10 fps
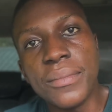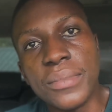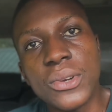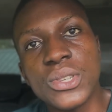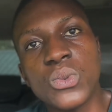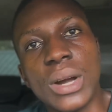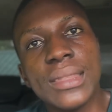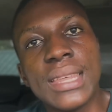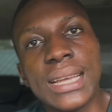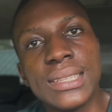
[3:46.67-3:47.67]
because
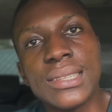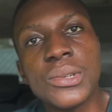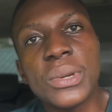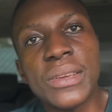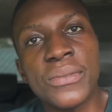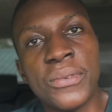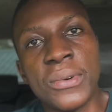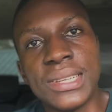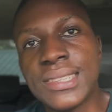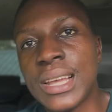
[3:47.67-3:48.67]
what they are just looking
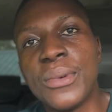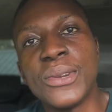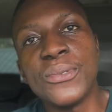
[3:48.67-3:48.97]
for is someone